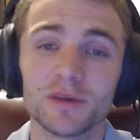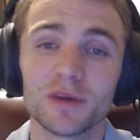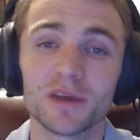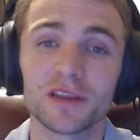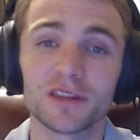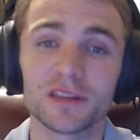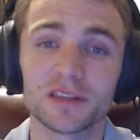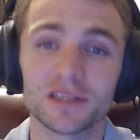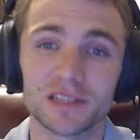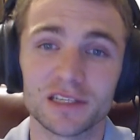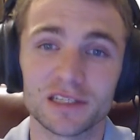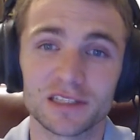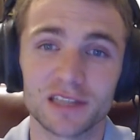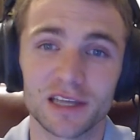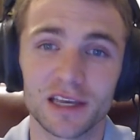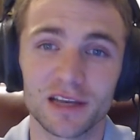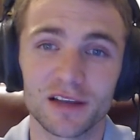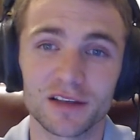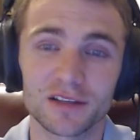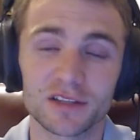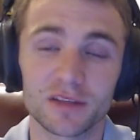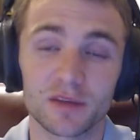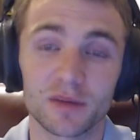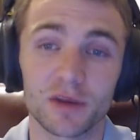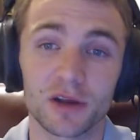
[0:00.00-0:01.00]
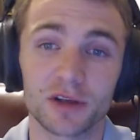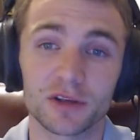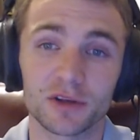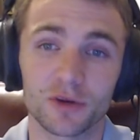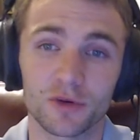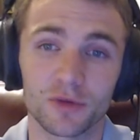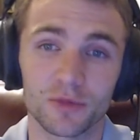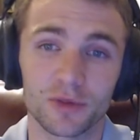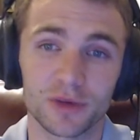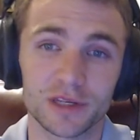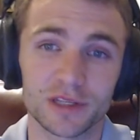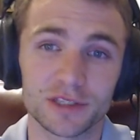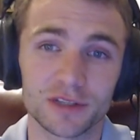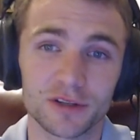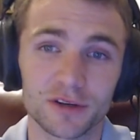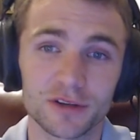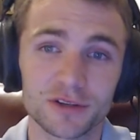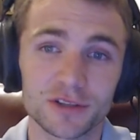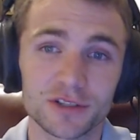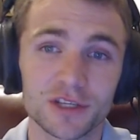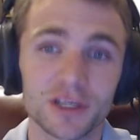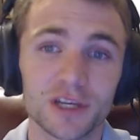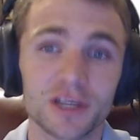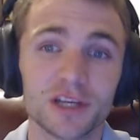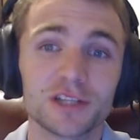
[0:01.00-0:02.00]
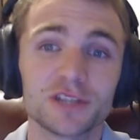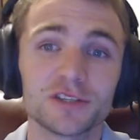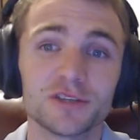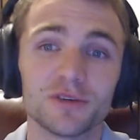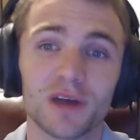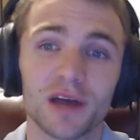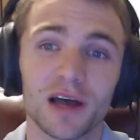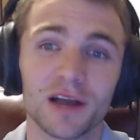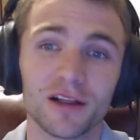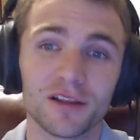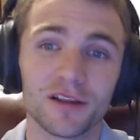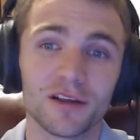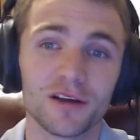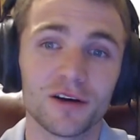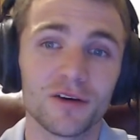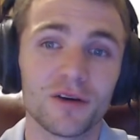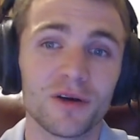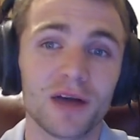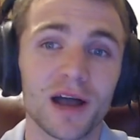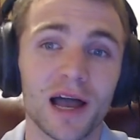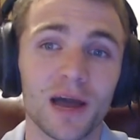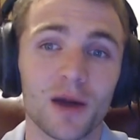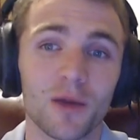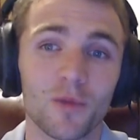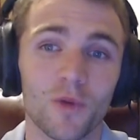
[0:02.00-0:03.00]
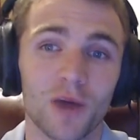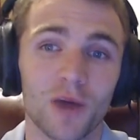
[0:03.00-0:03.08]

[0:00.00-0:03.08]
email the details about your research to hello at